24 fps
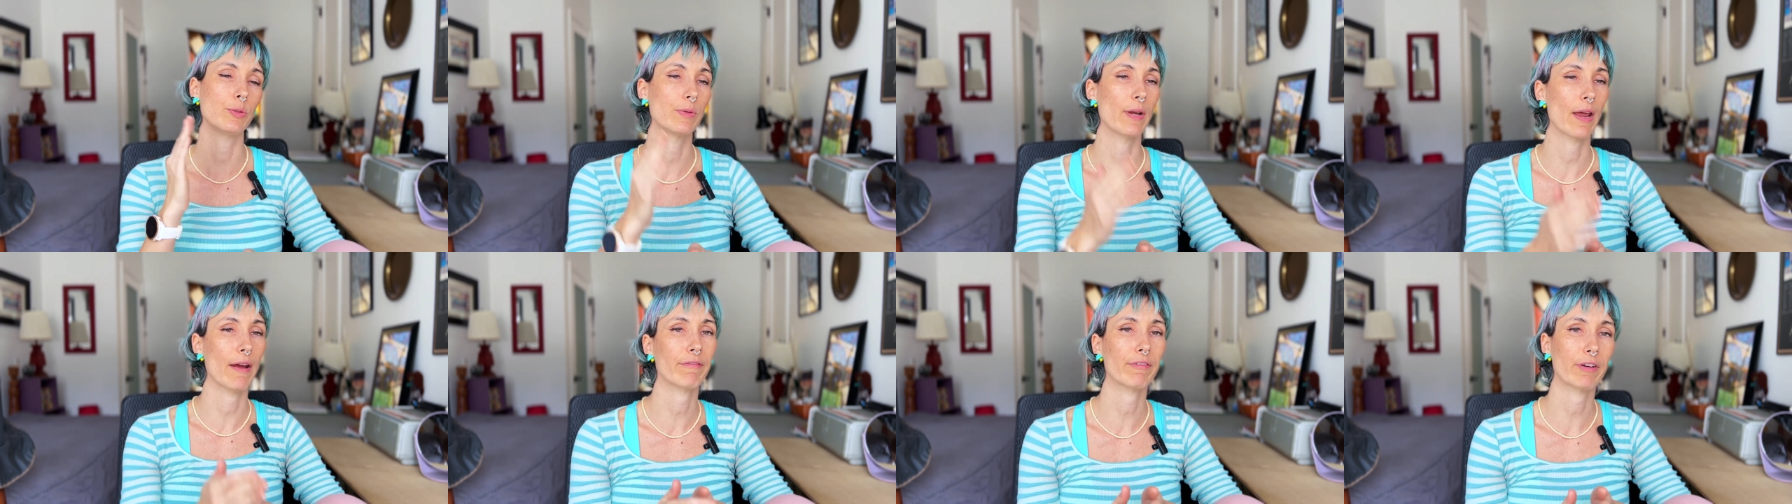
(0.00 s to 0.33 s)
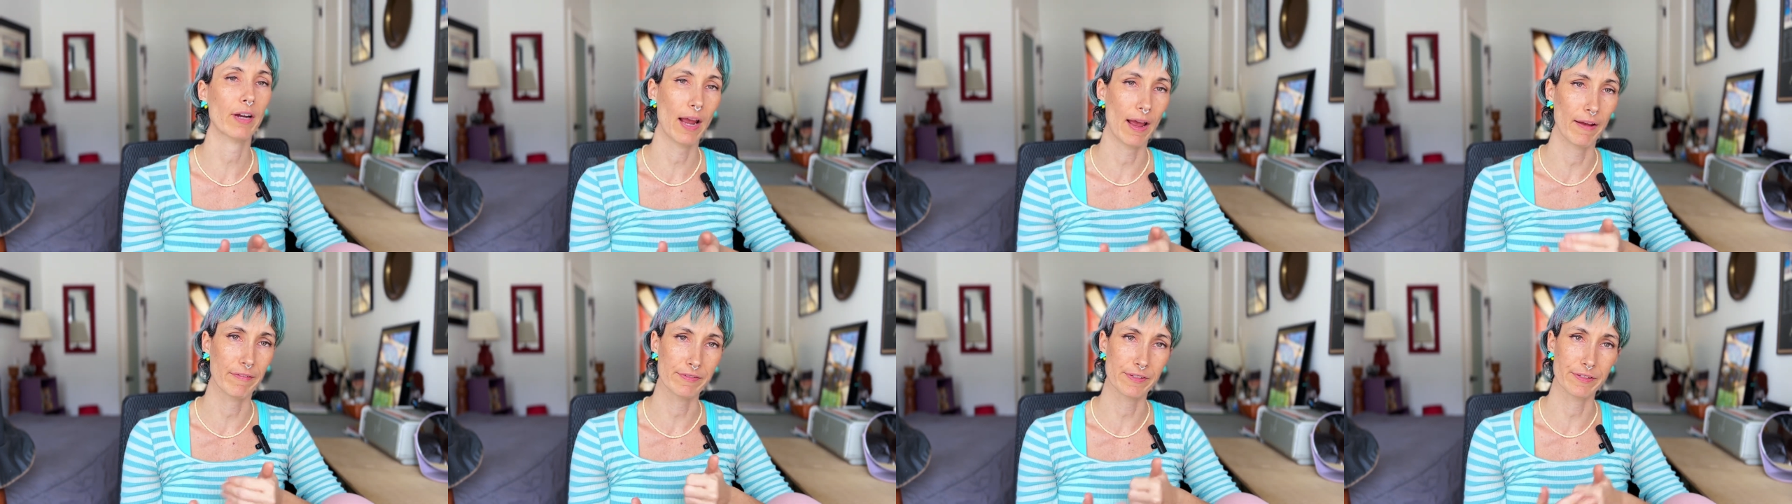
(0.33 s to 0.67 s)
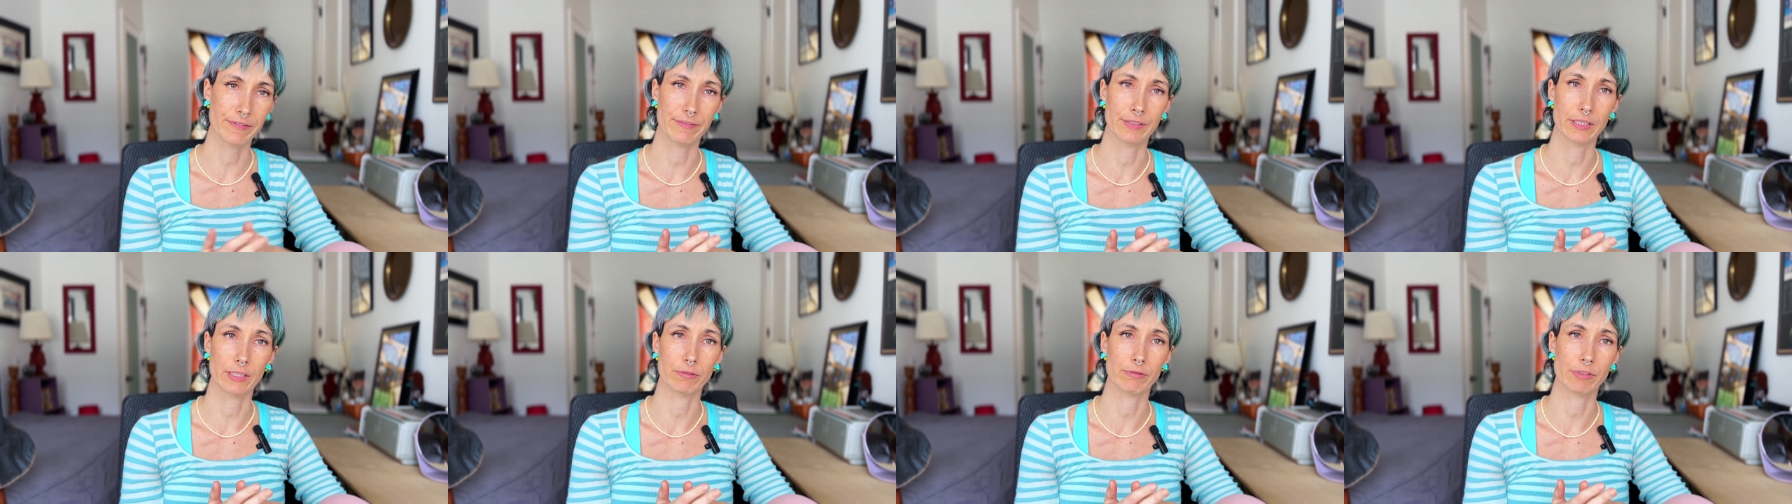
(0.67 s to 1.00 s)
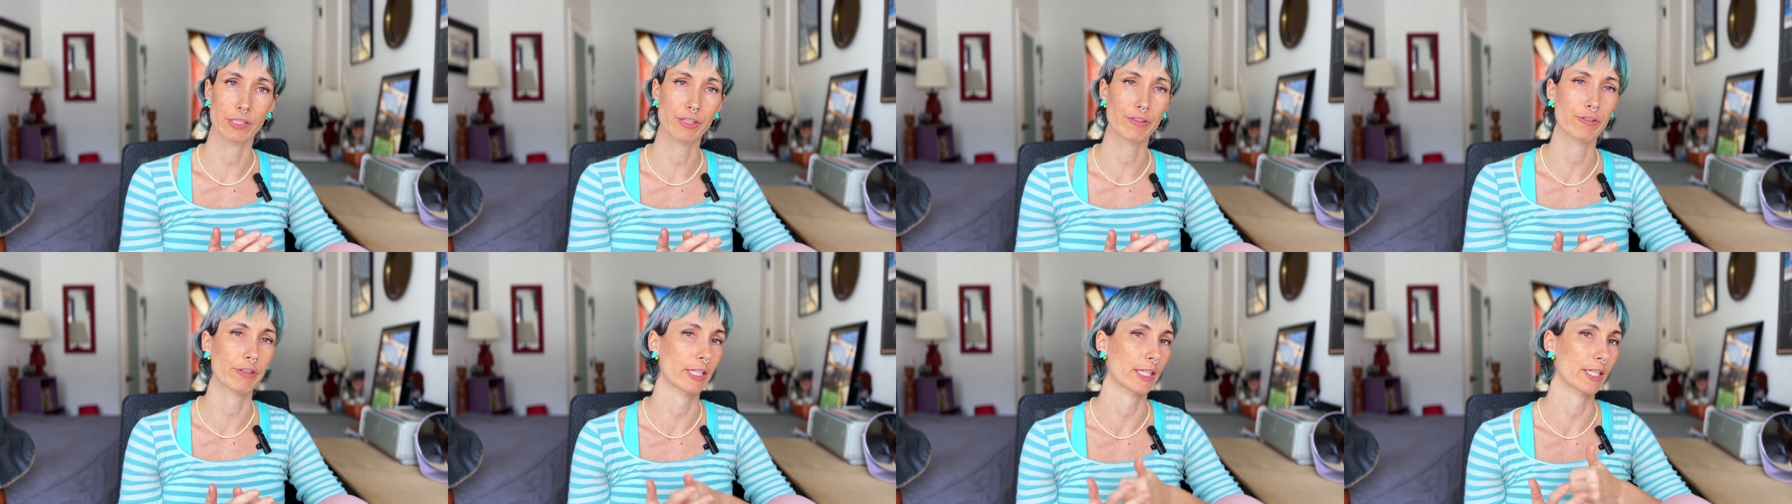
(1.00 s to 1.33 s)
never have to feel
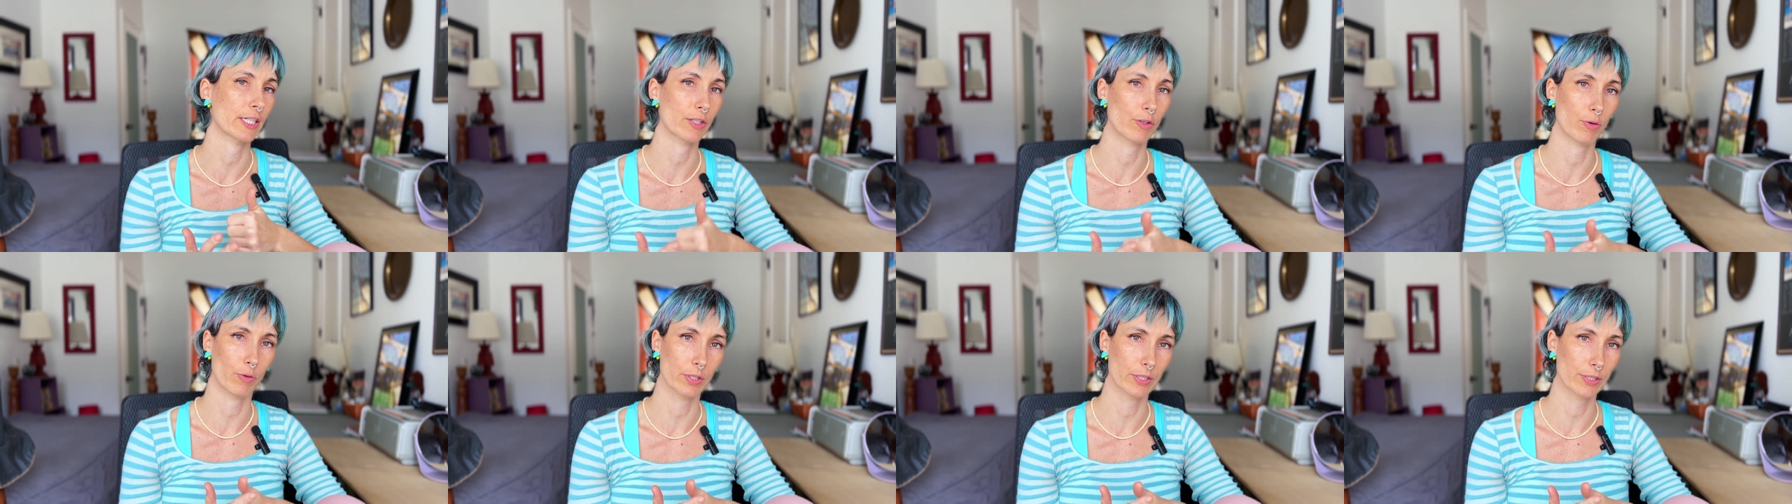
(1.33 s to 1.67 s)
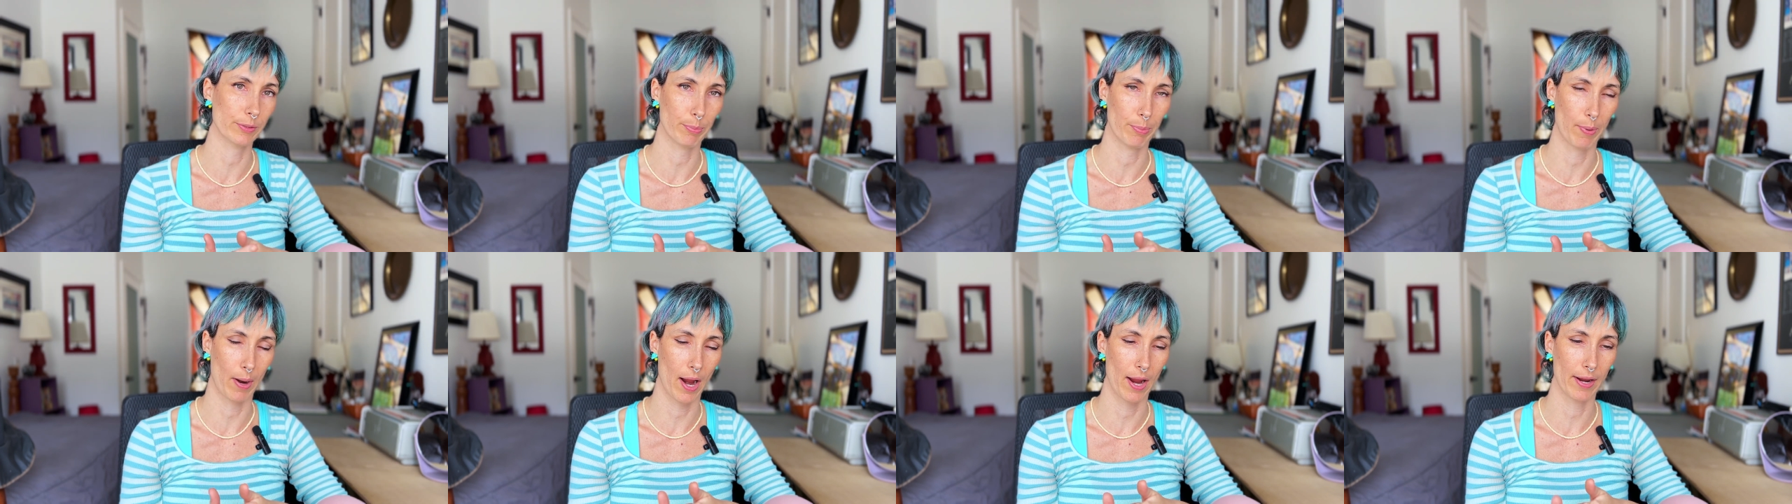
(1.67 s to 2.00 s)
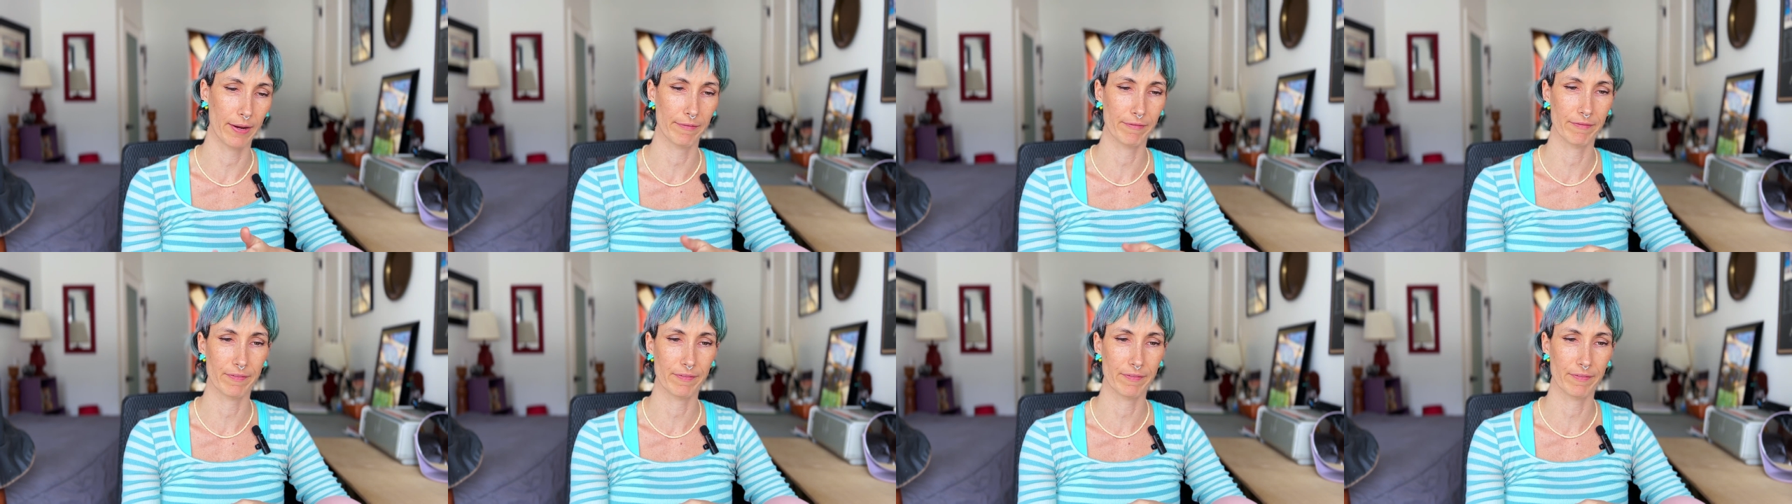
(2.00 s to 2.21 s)
restricted or deprived.